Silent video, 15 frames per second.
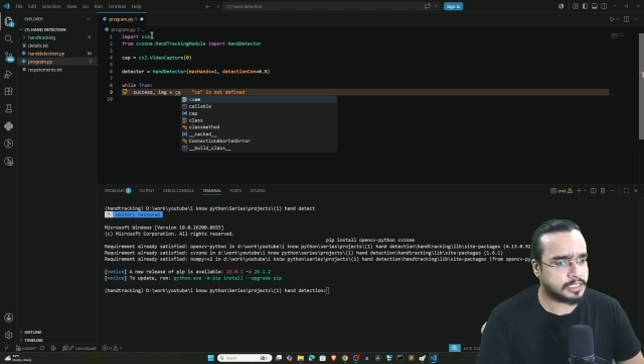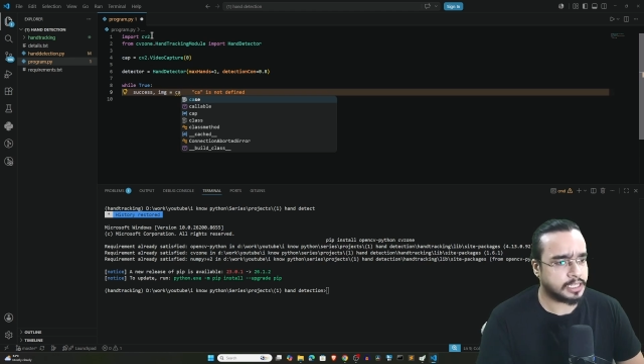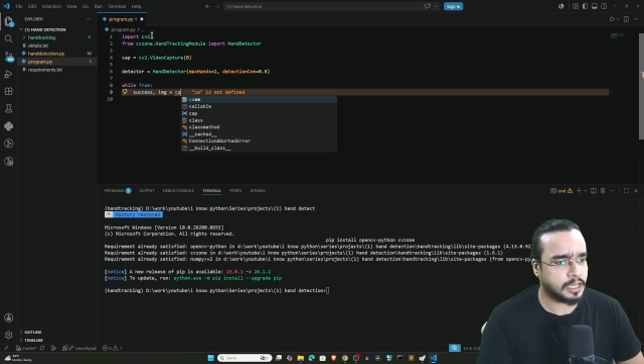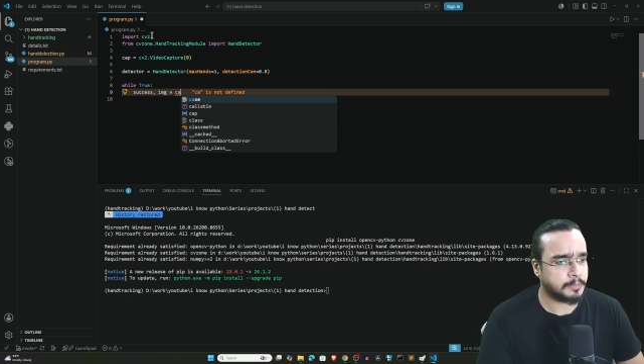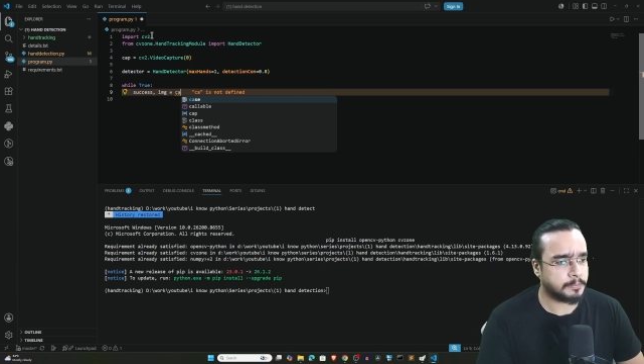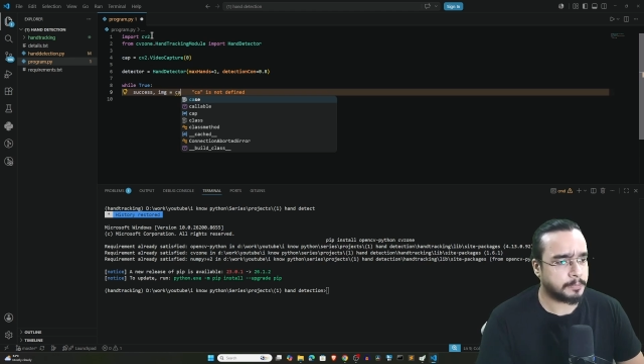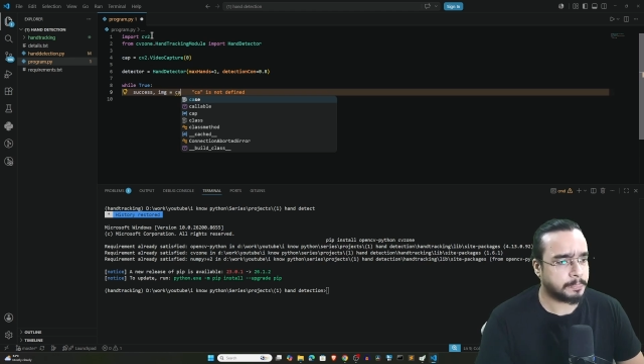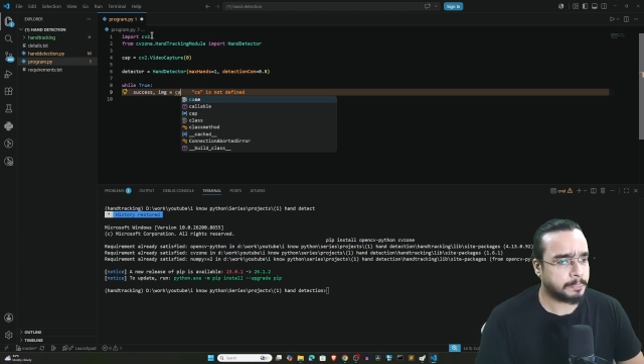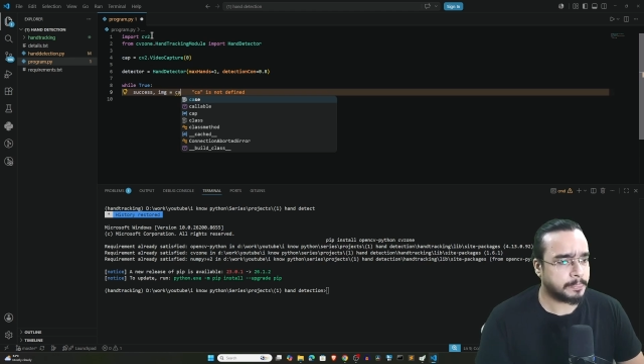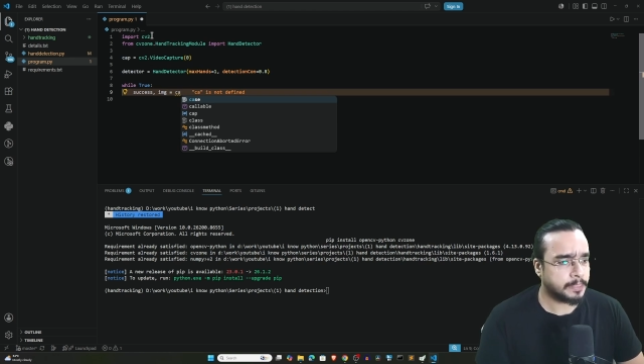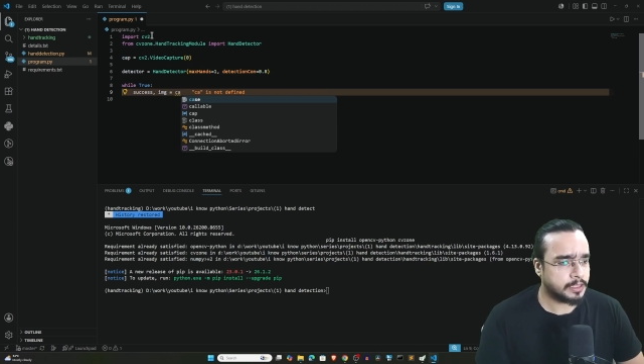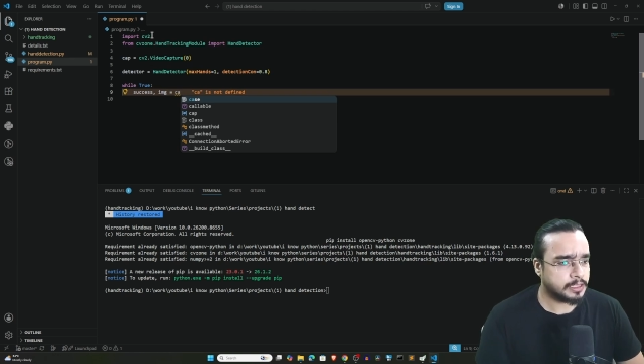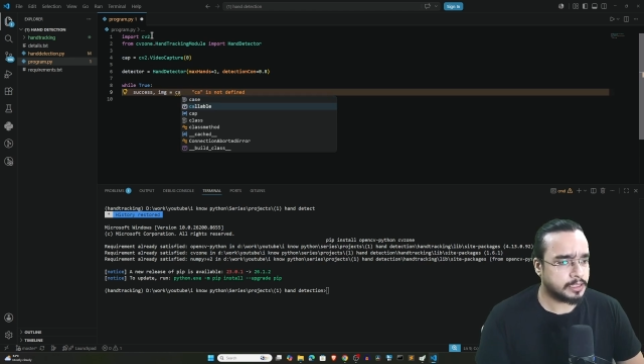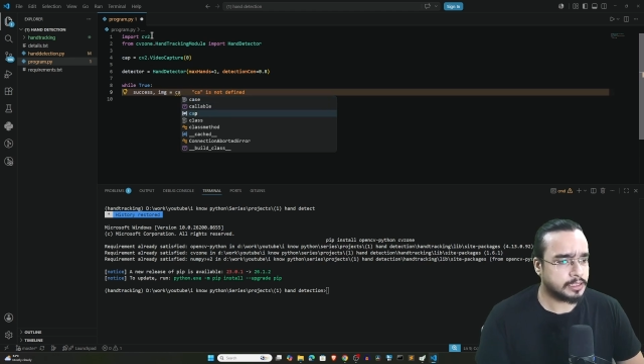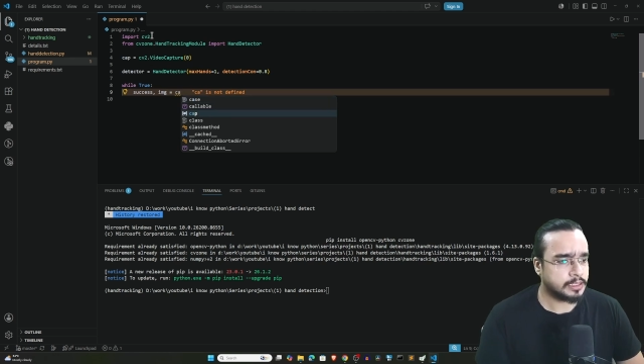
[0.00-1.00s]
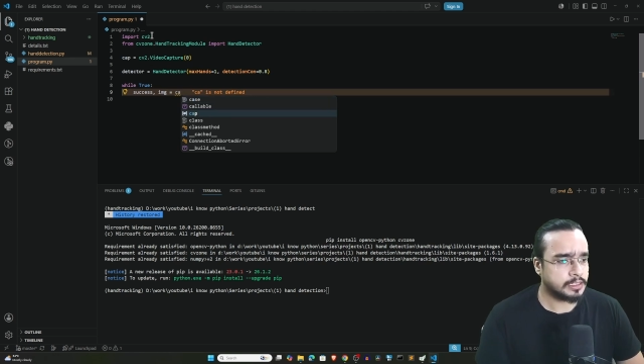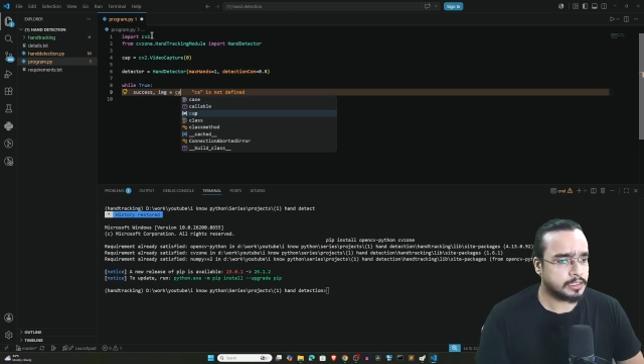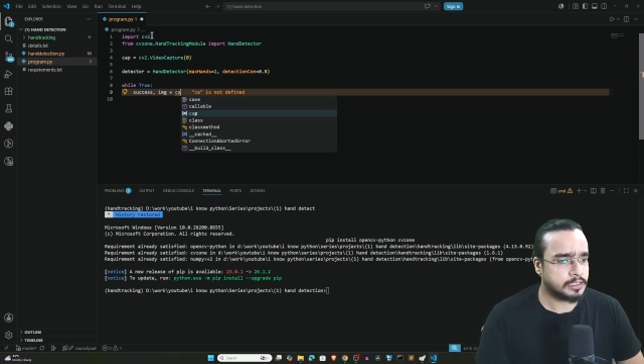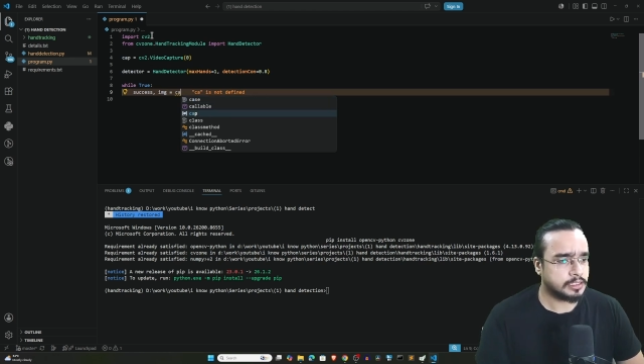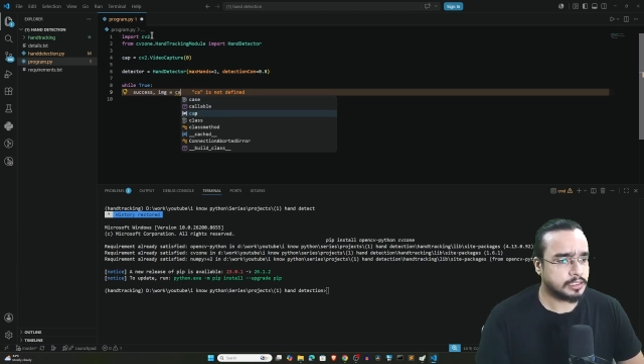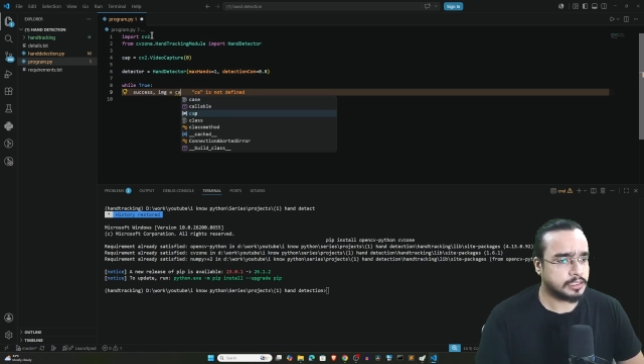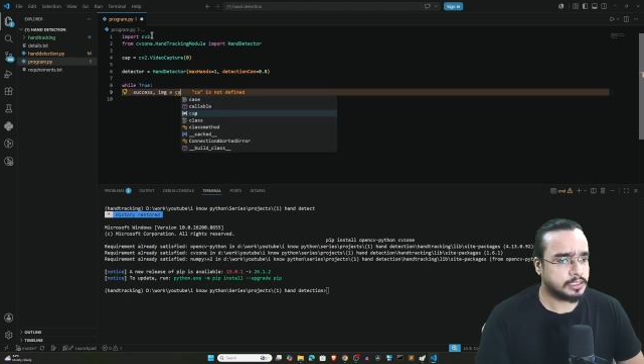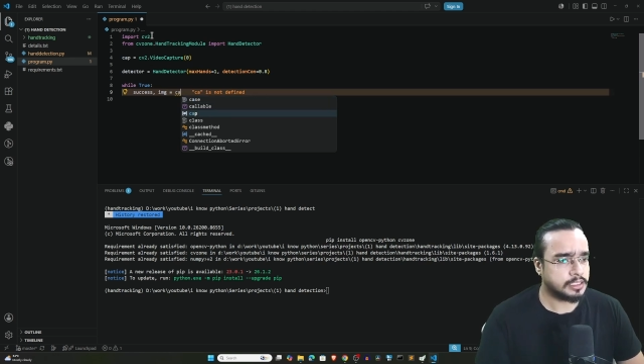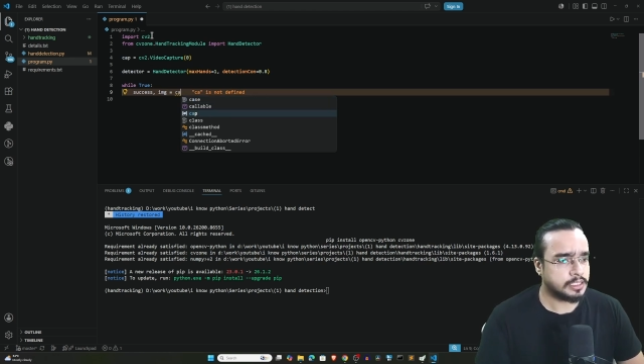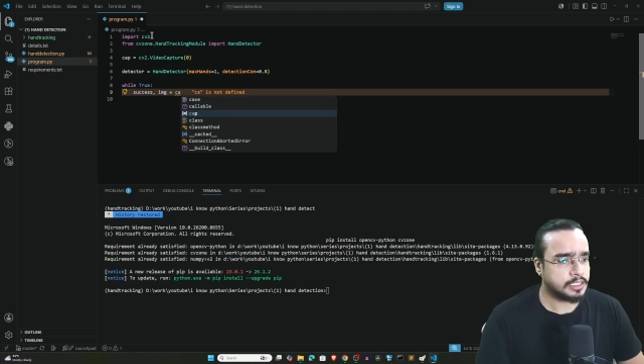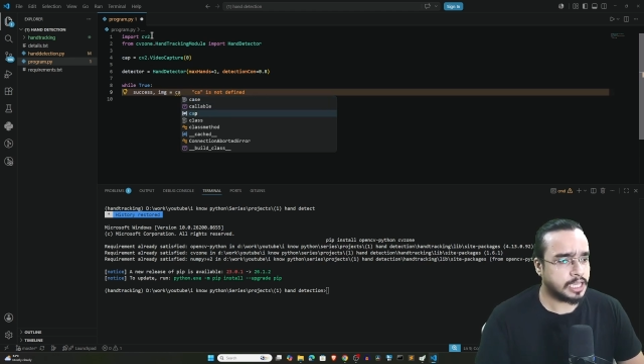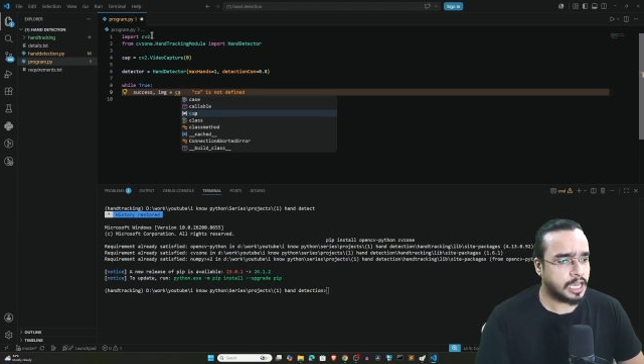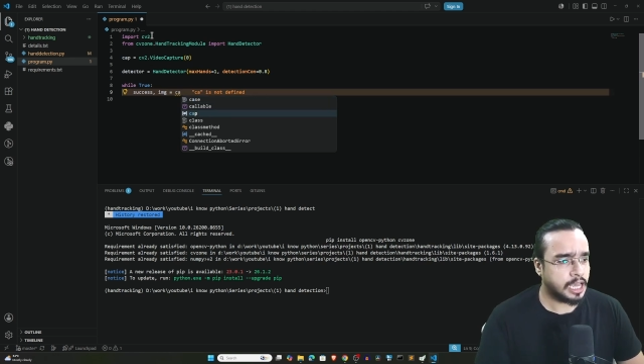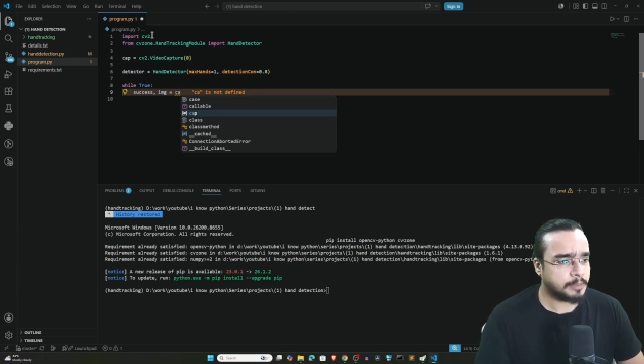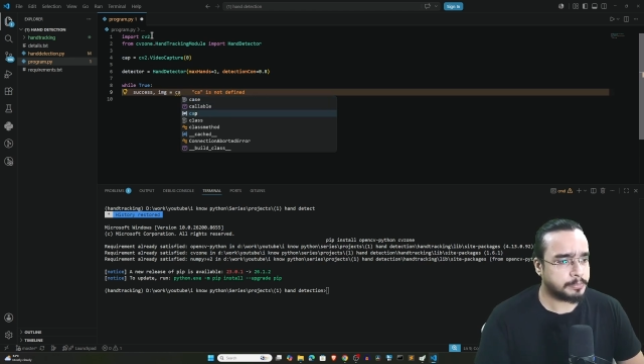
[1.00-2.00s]
Yeah.
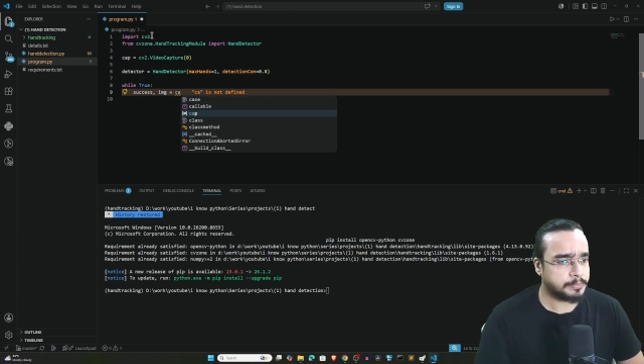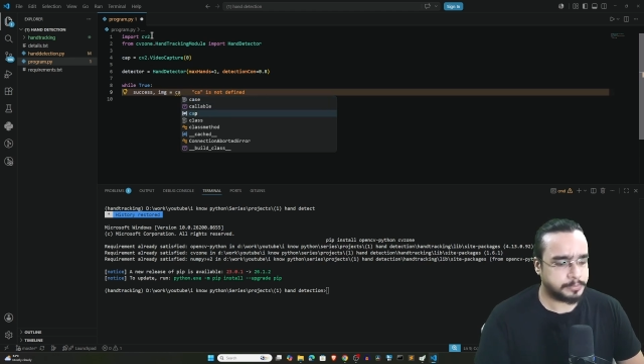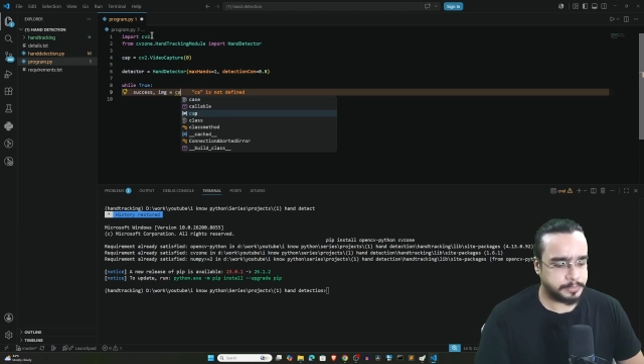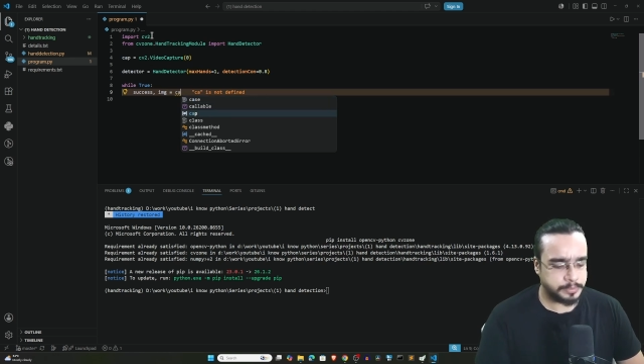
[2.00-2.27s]
Cap